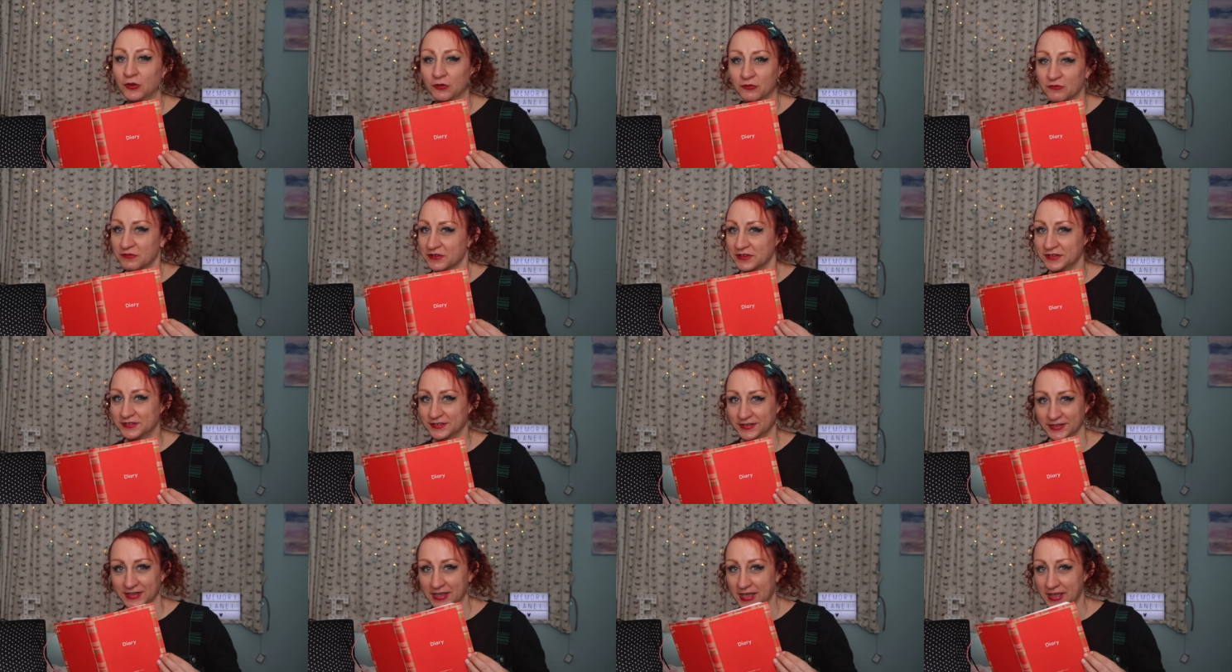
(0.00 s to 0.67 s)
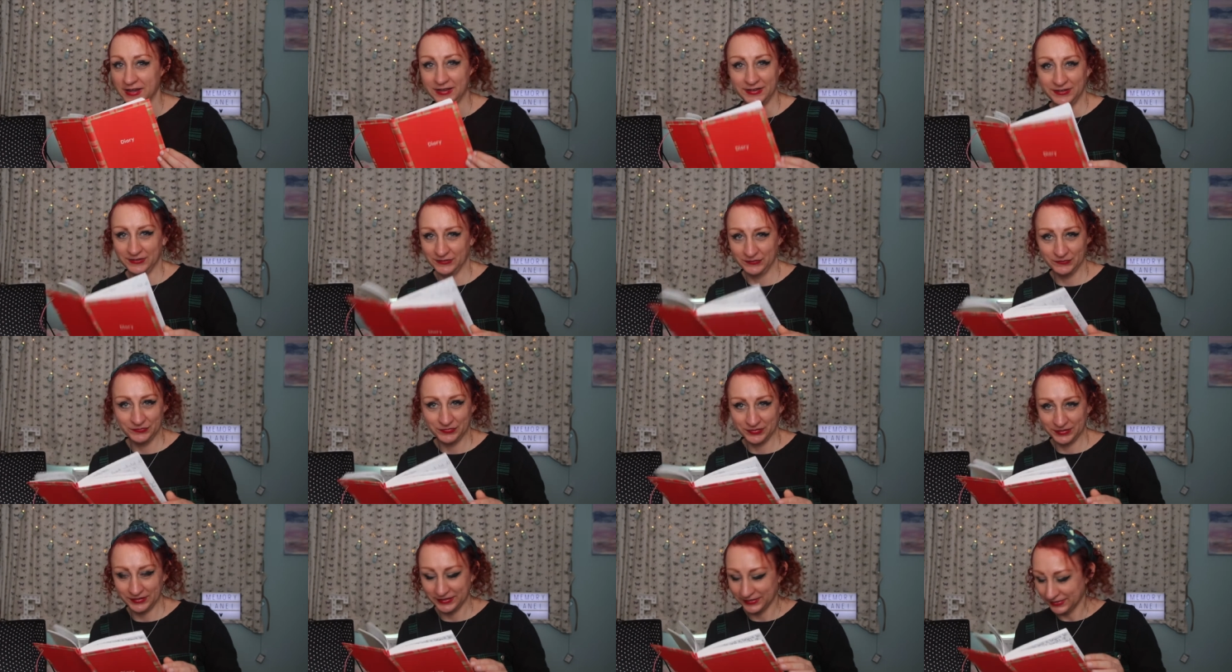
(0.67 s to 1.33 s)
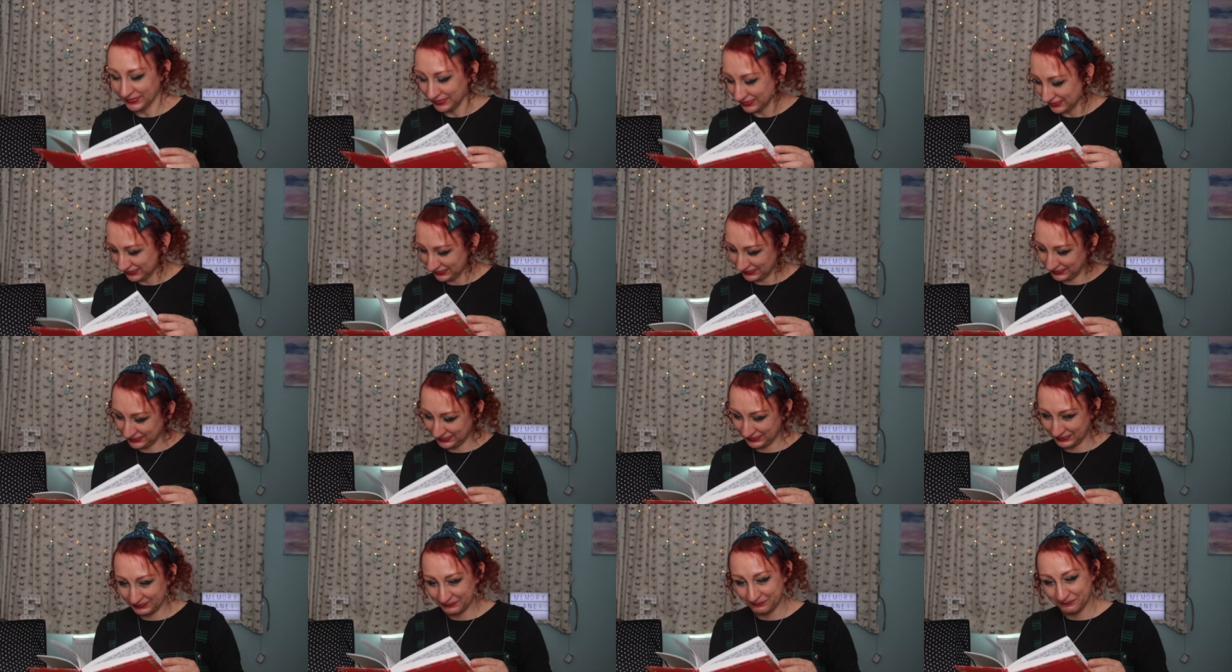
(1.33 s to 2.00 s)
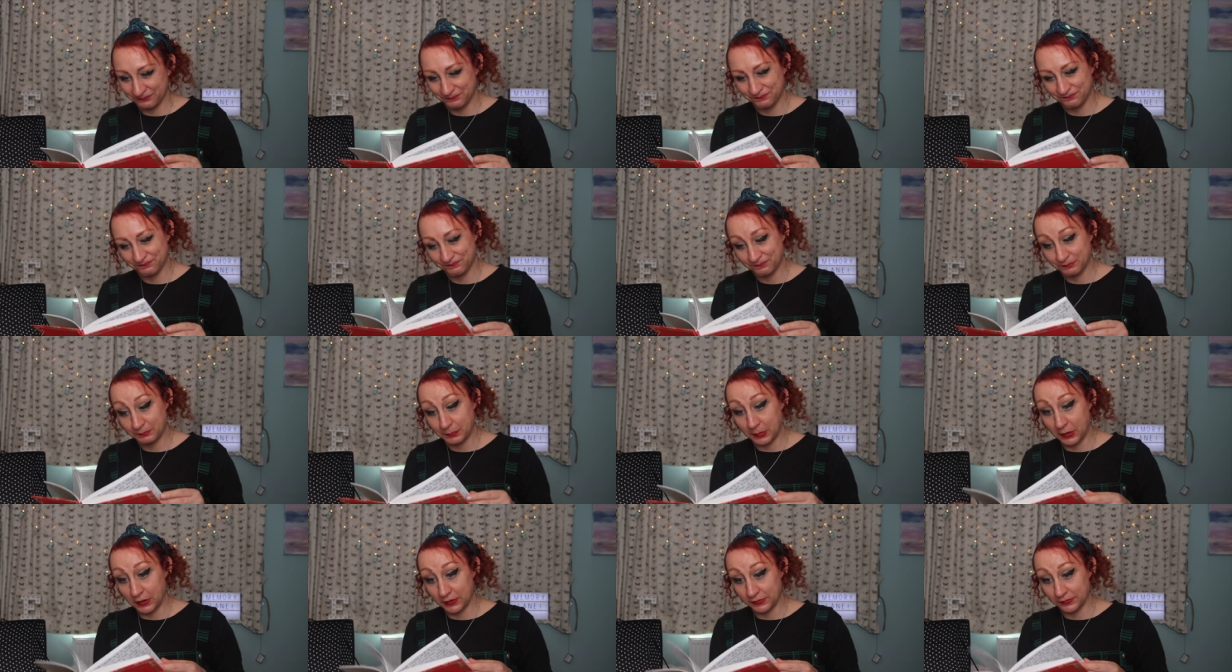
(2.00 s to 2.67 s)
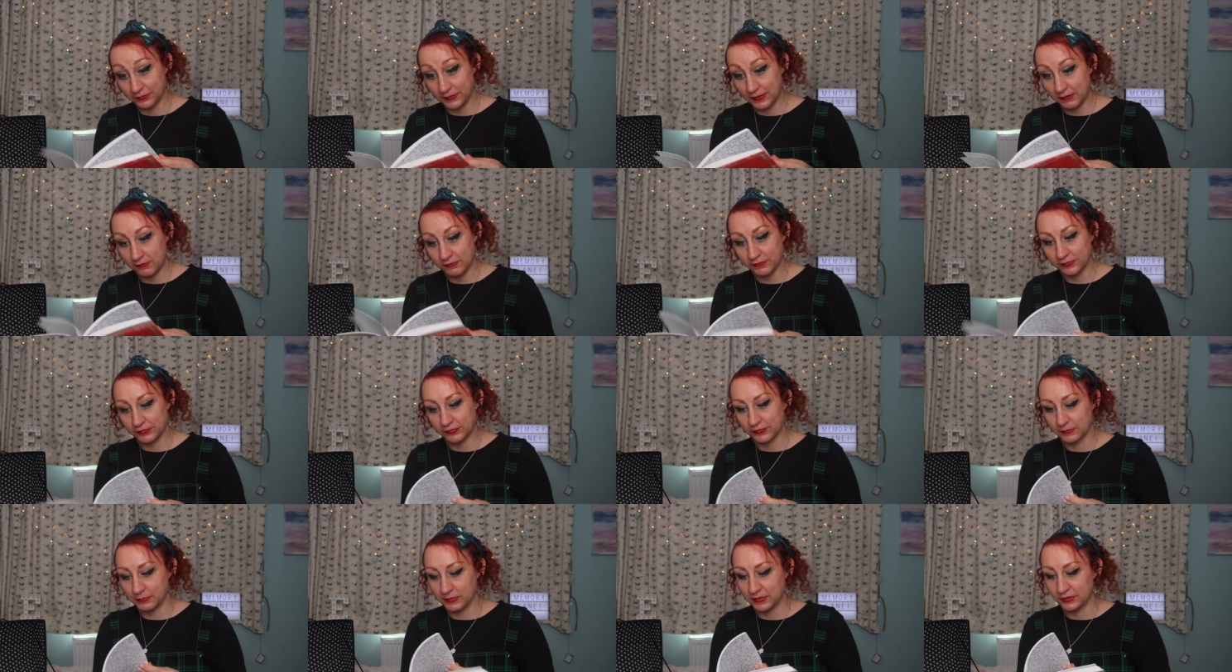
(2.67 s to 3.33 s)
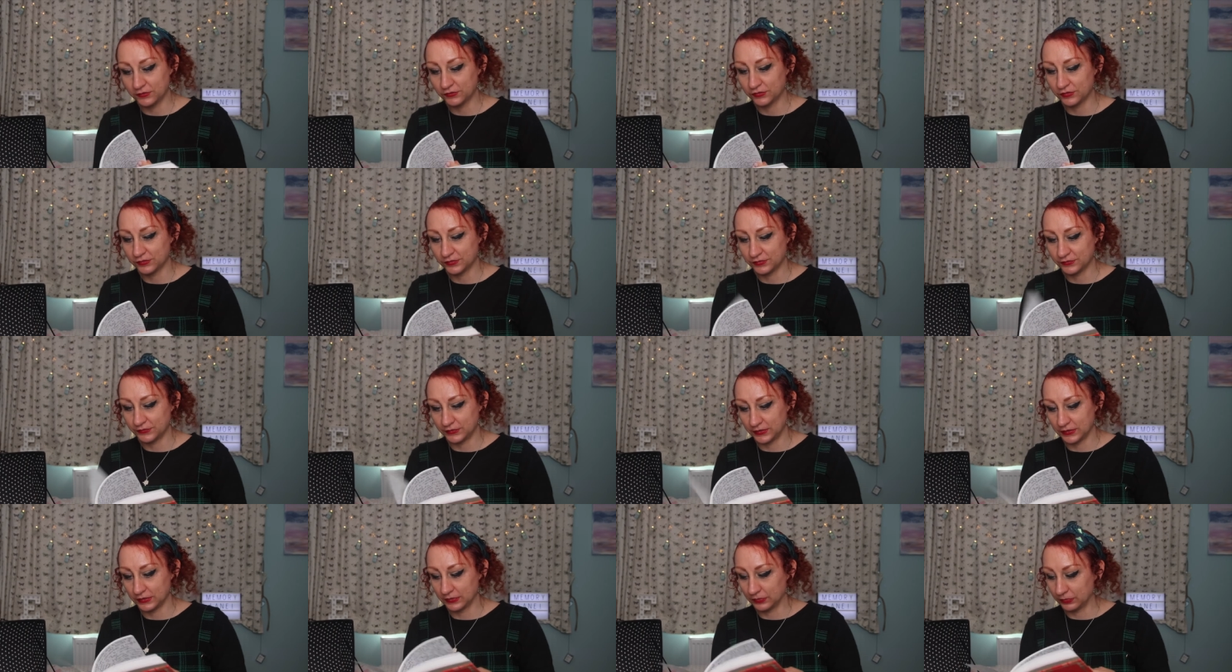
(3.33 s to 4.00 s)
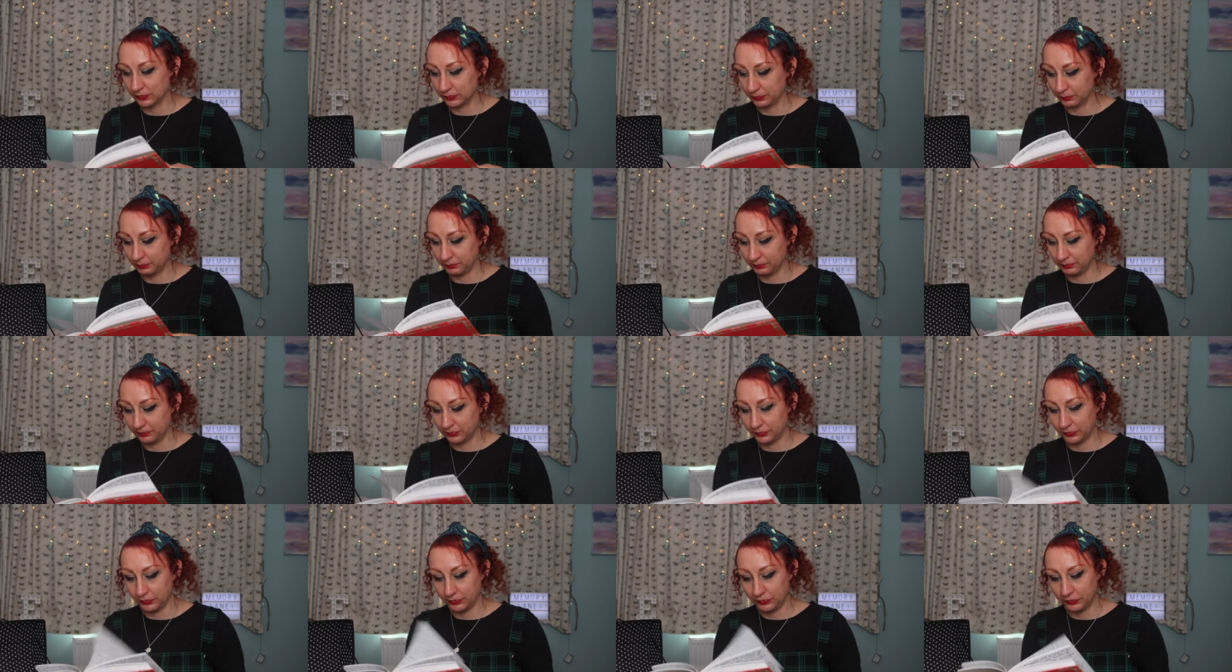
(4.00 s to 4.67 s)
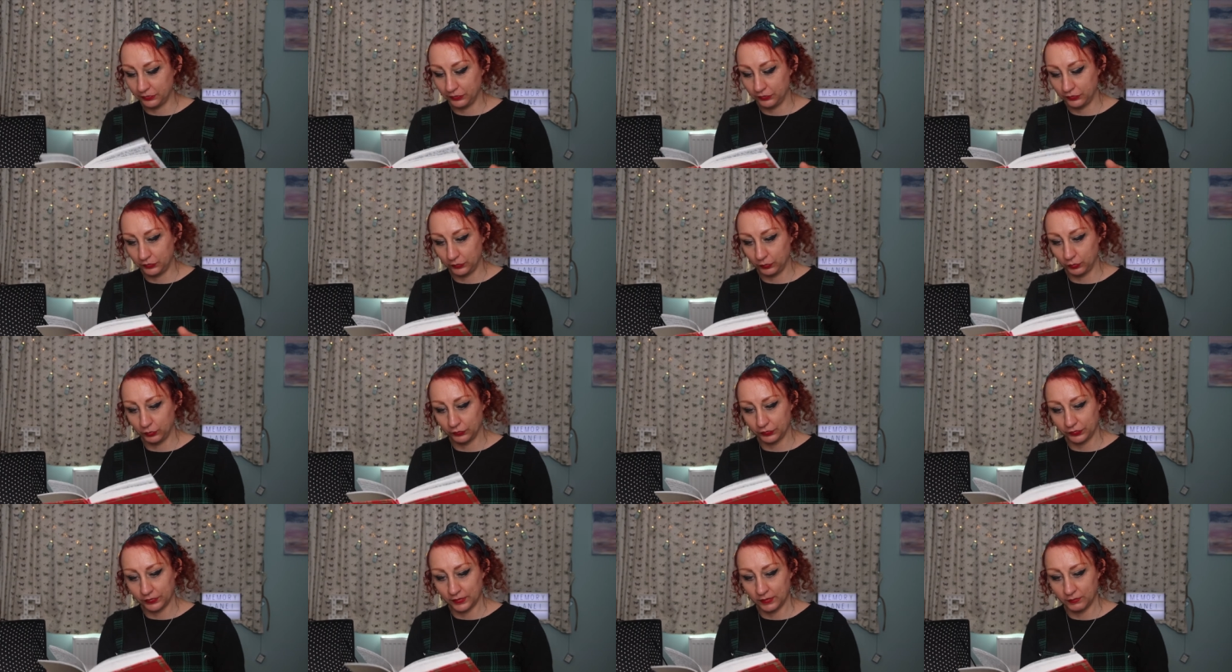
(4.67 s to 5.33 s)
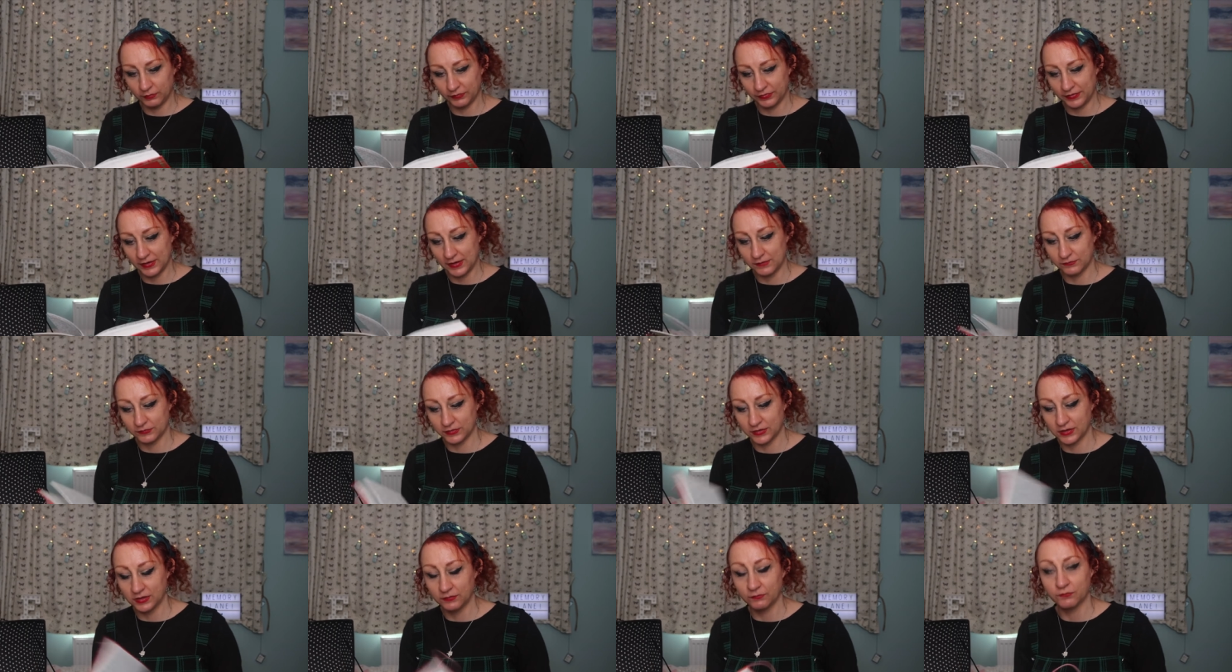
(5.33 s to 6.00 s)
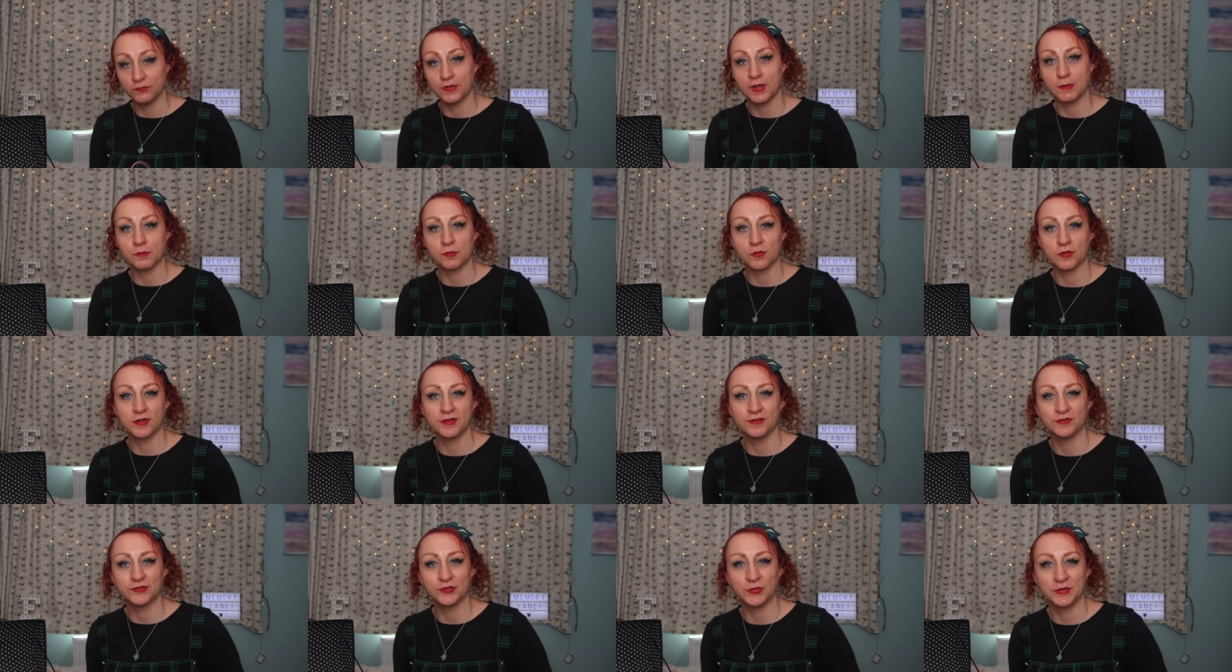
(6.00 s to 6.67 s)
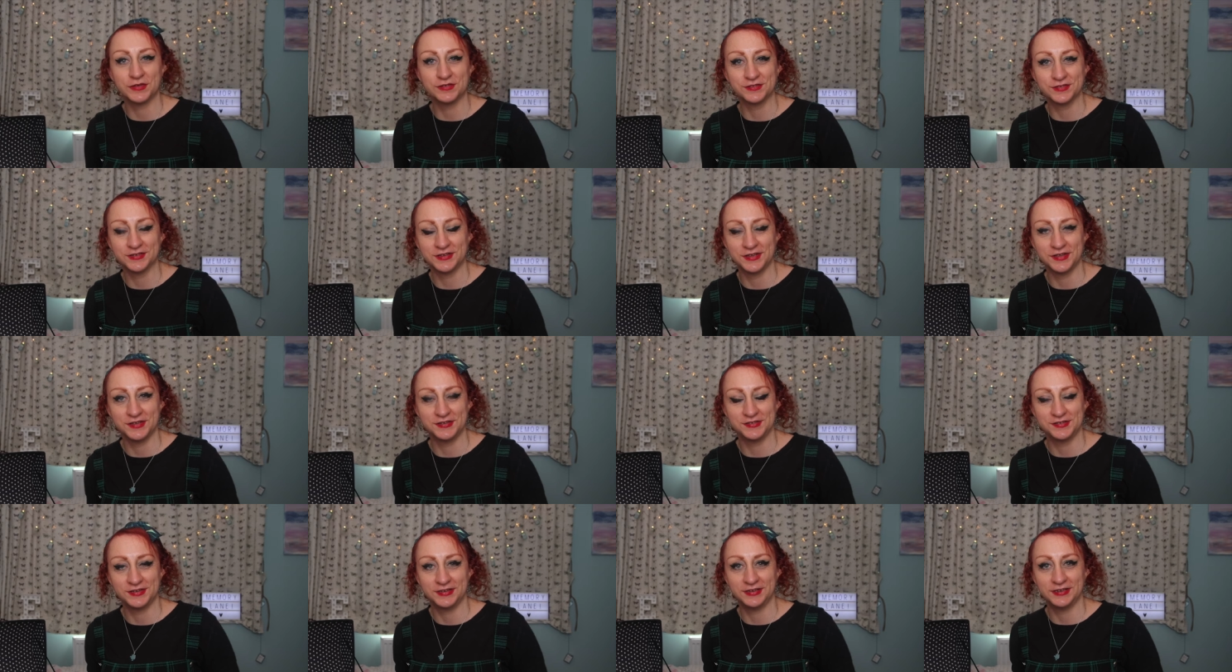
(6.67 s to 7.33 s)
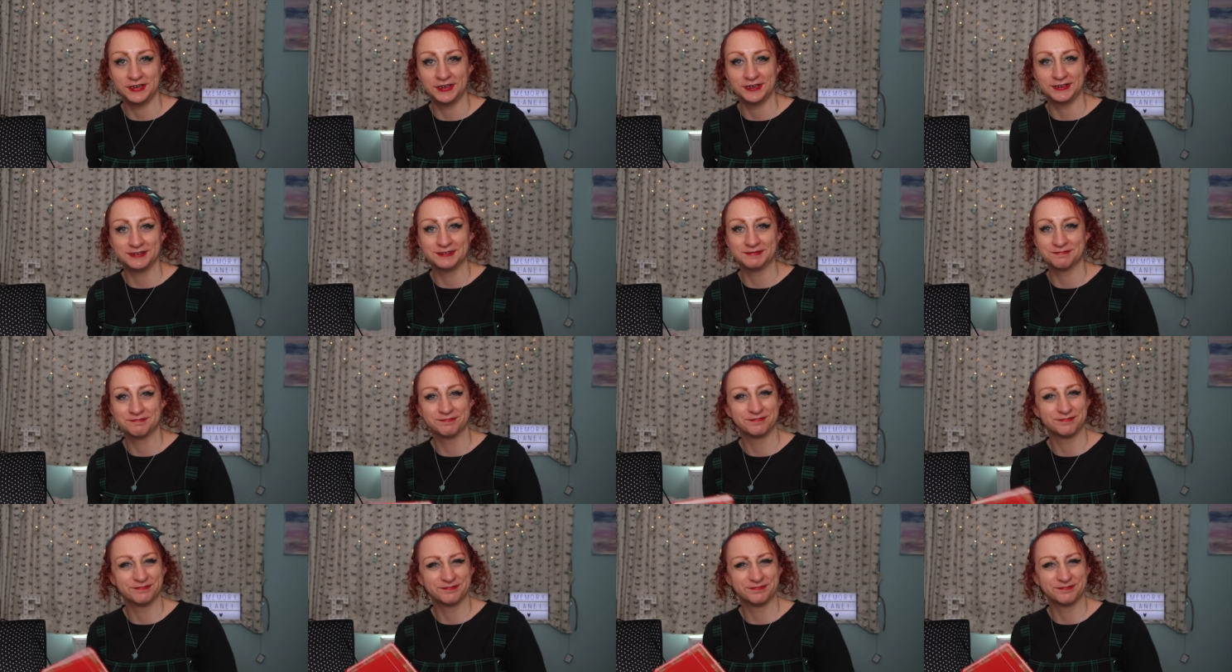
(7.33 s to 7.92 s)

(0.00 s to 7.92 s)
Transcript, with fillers: not reading any of this. But there are some interesting thoughts I was having in February of 2018.